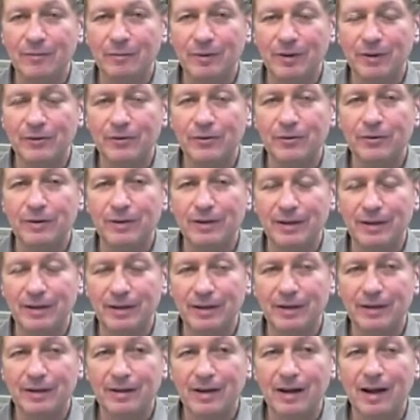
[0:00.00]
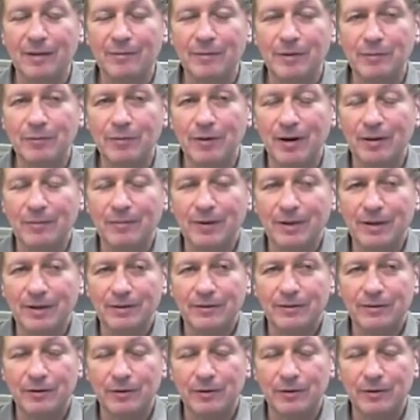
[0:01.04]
but certain common properties.